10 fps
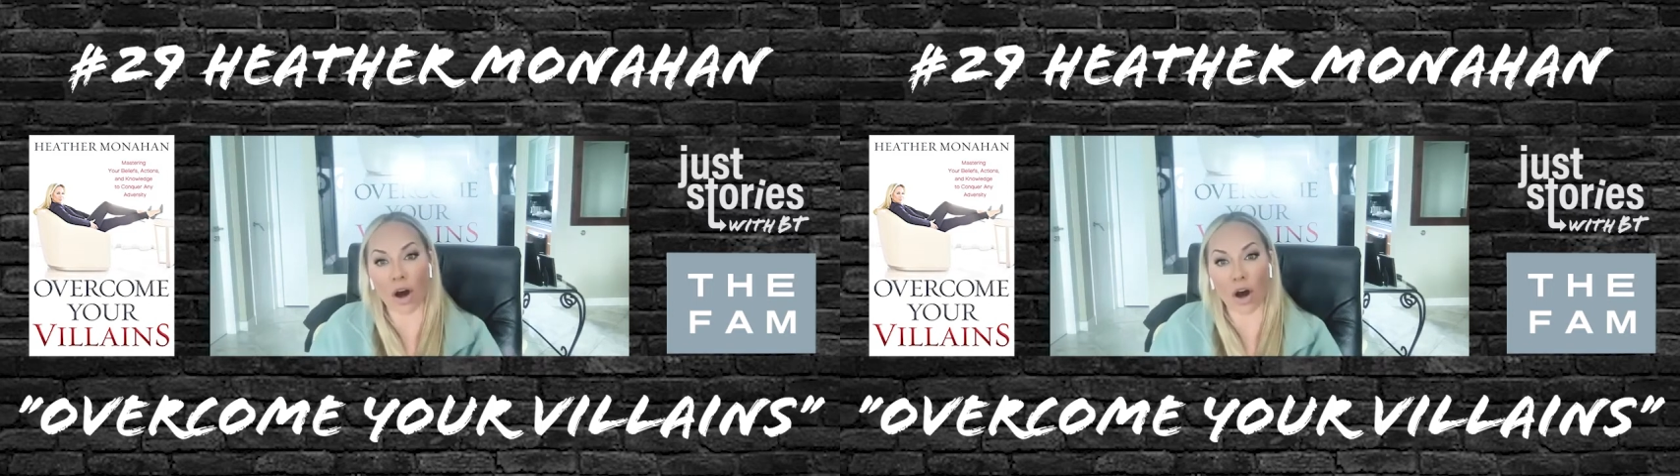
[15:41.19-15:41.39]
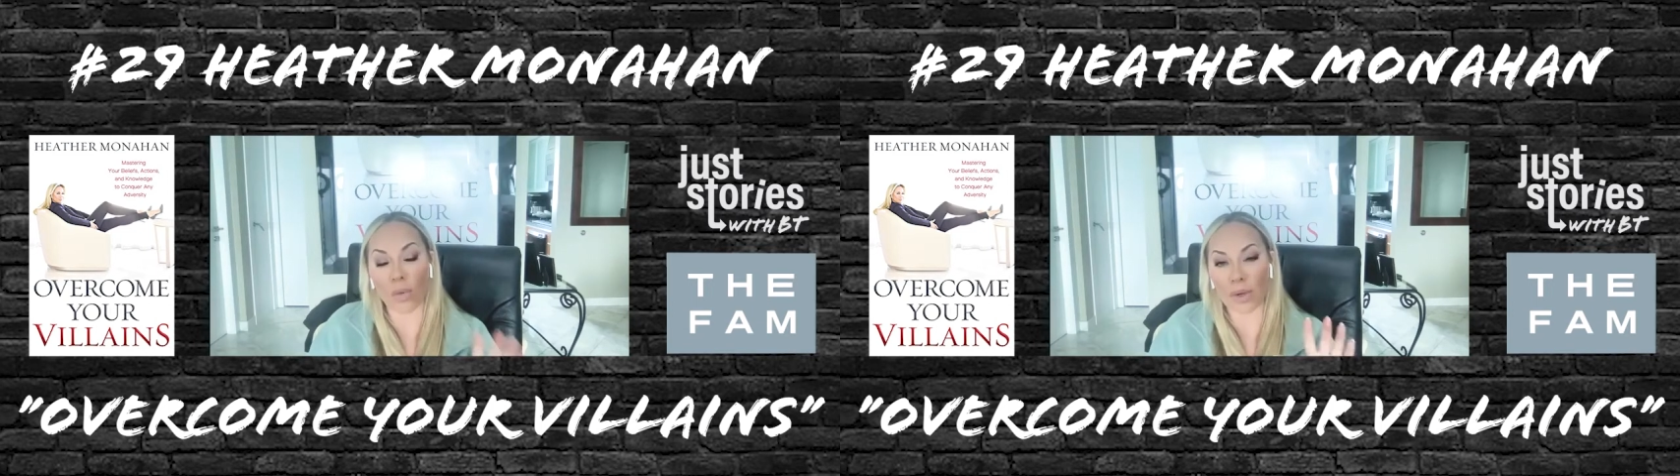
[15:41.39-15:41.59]

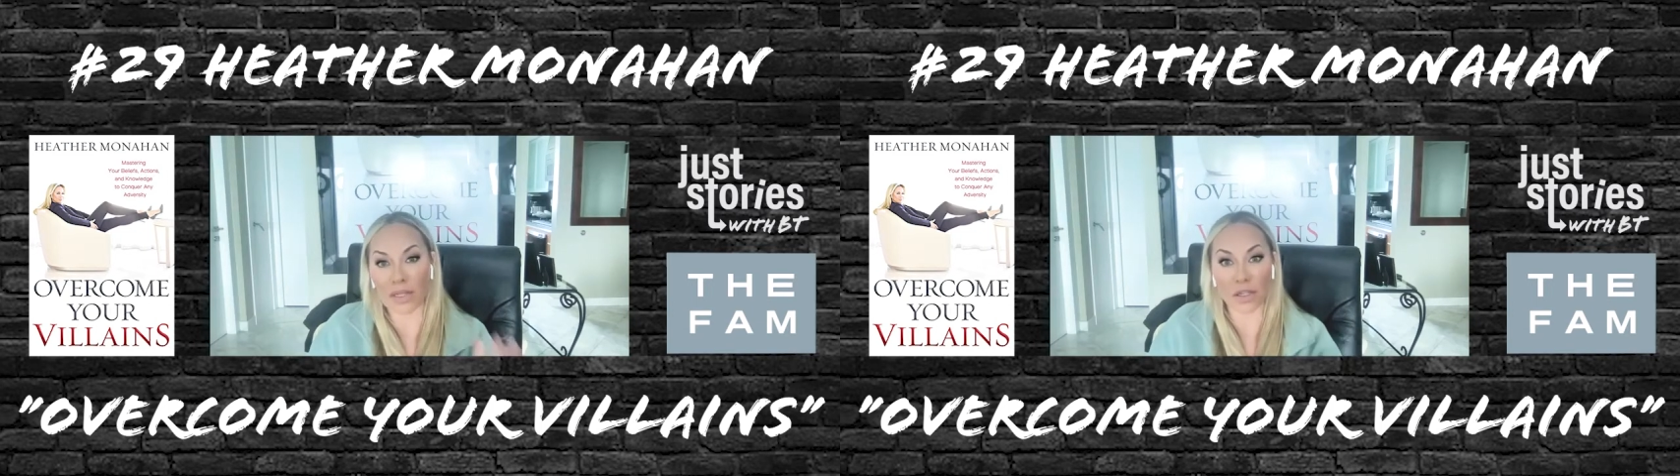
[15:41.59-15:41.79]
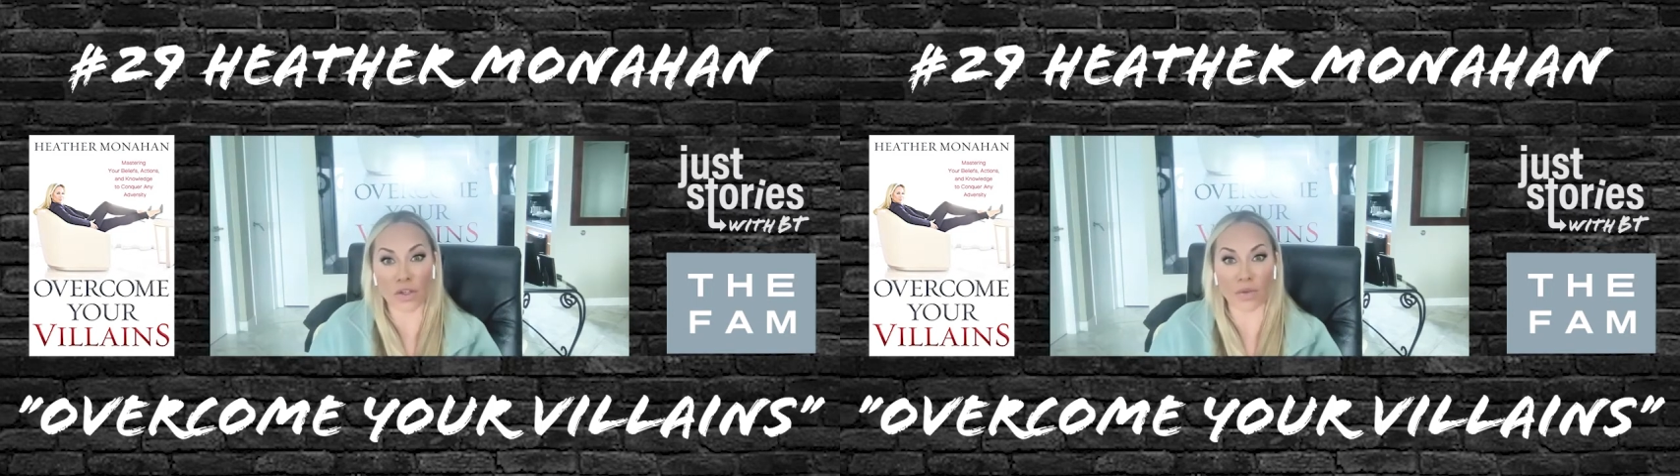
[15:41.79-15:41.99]

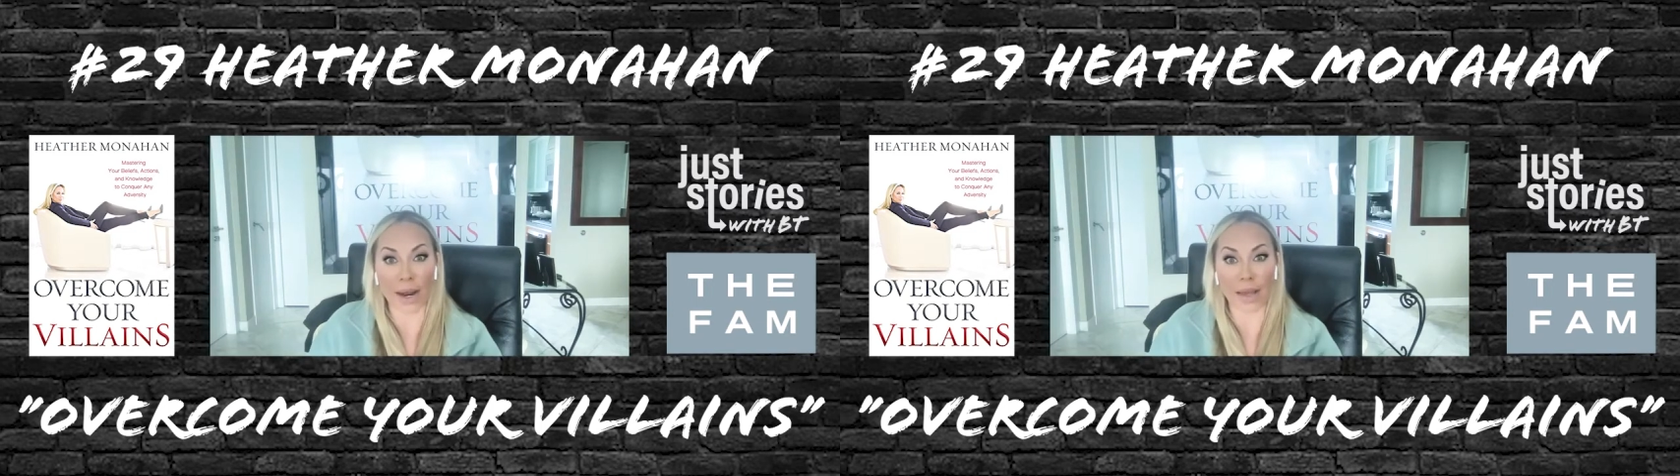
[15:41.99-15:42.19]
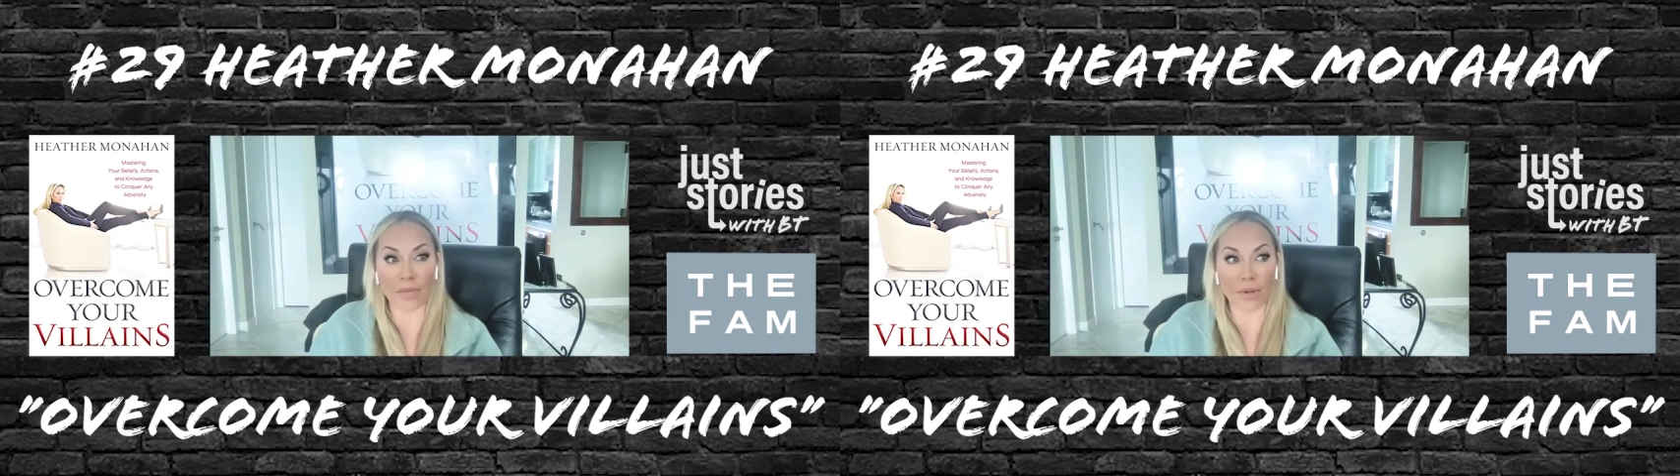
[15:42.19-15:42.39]
always the
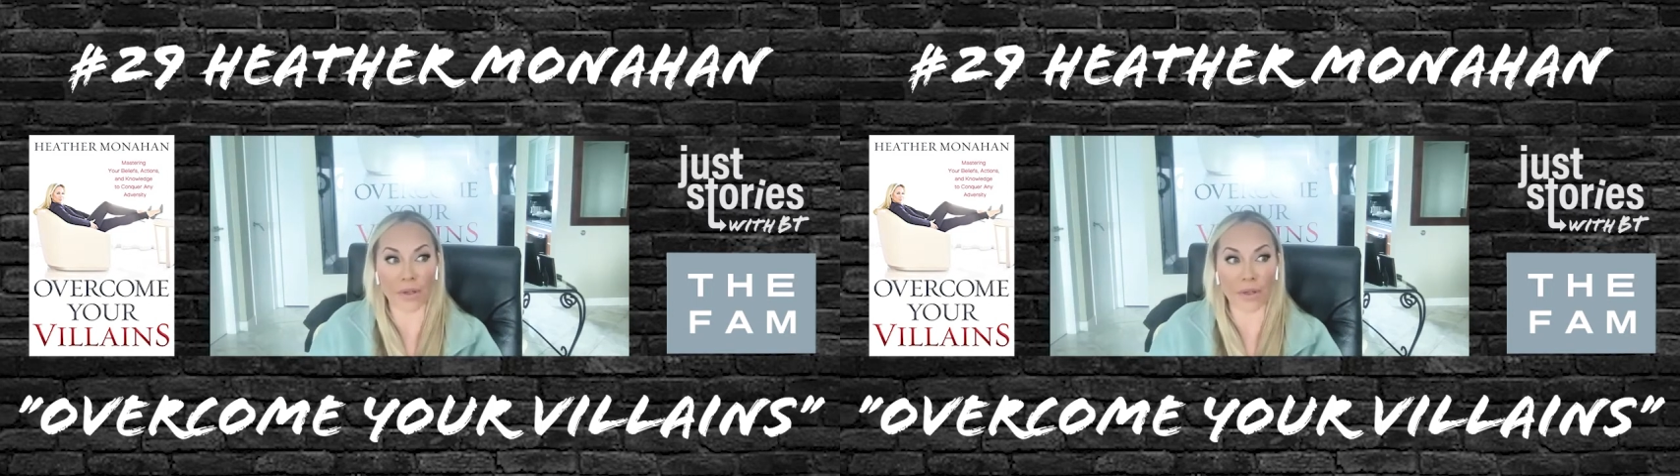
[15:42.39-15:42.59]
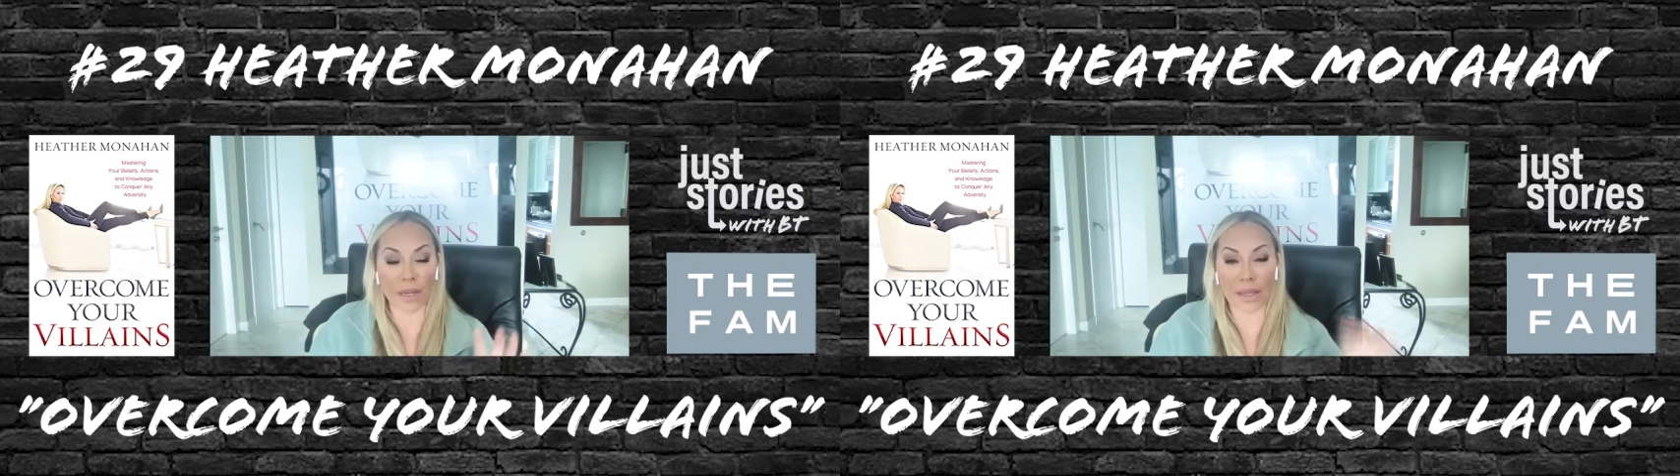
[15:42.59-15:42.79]

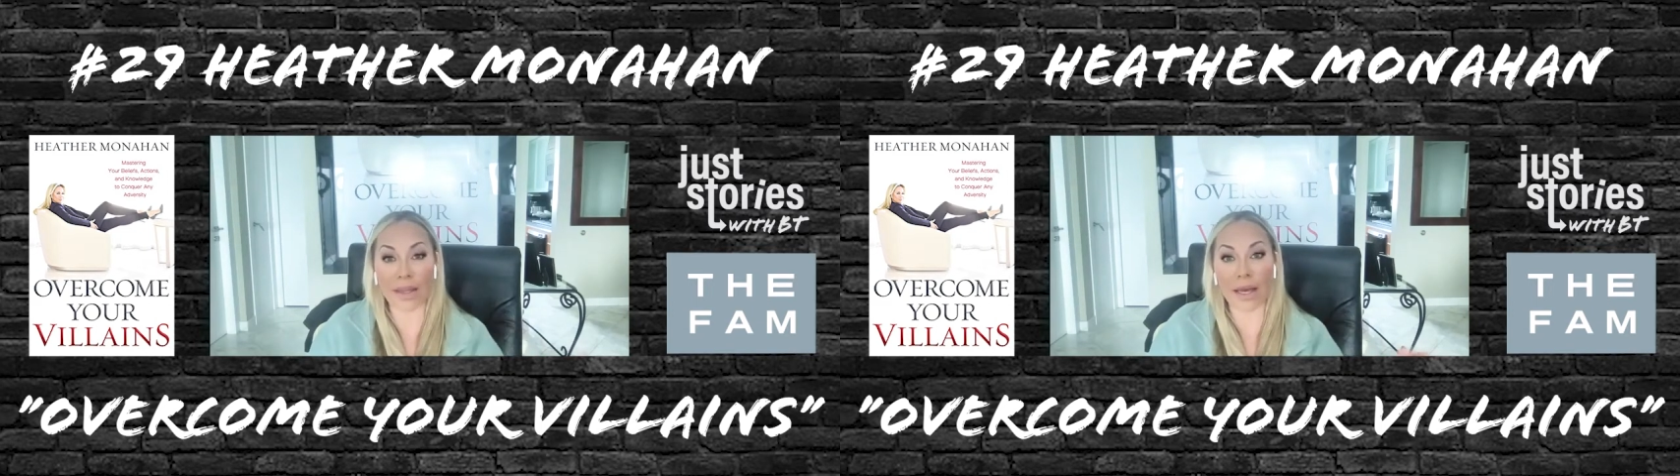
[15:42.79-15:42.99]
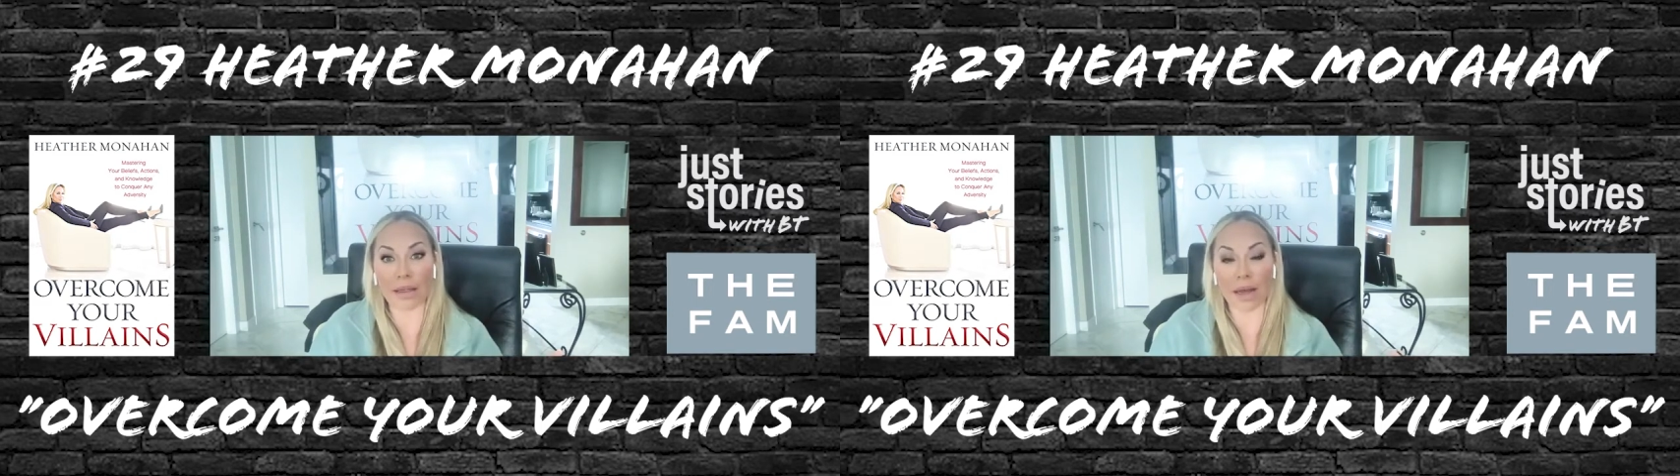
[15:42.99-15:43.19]
driver in
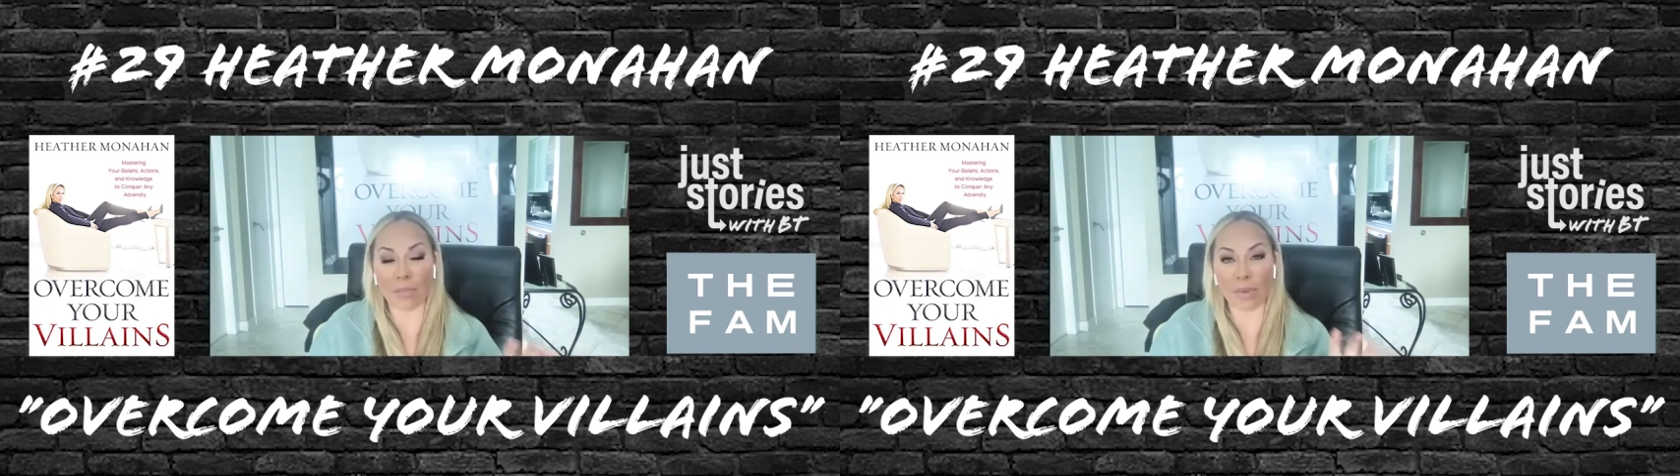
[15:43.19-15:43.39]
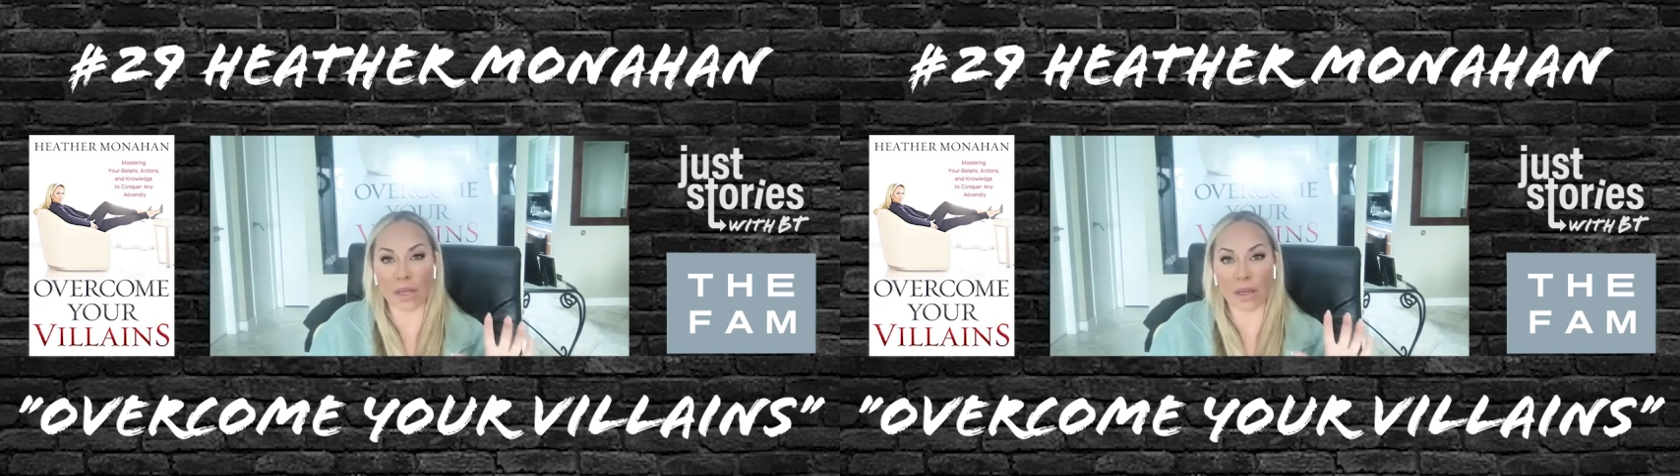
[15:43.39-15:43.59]
that
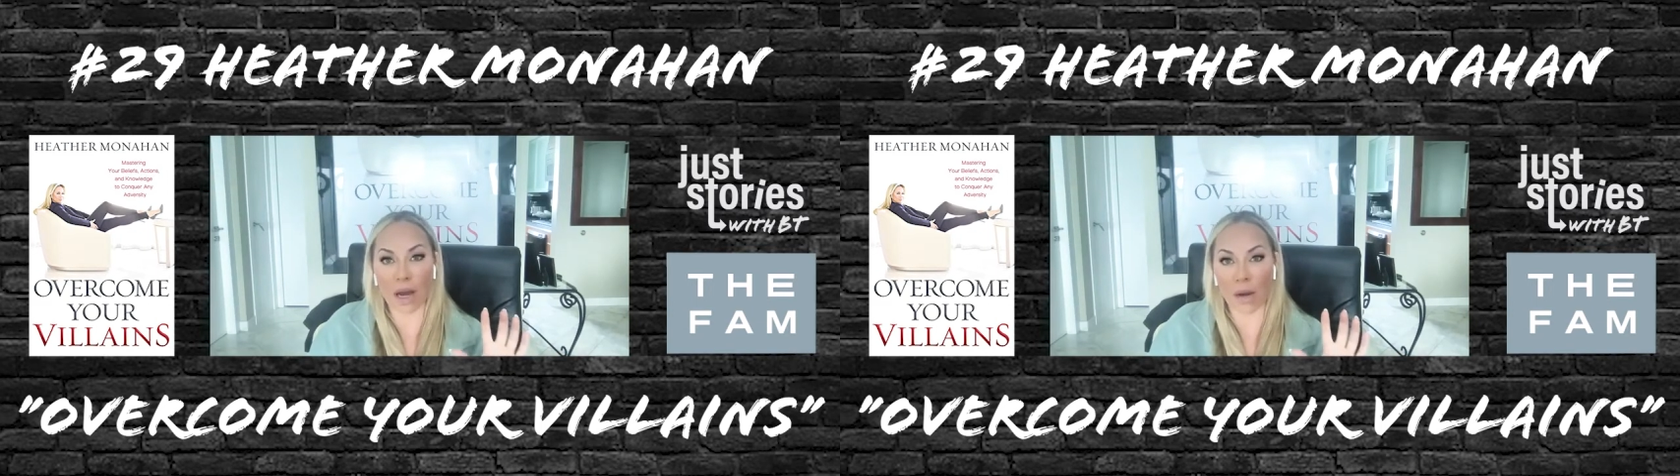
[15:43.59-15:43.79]
company.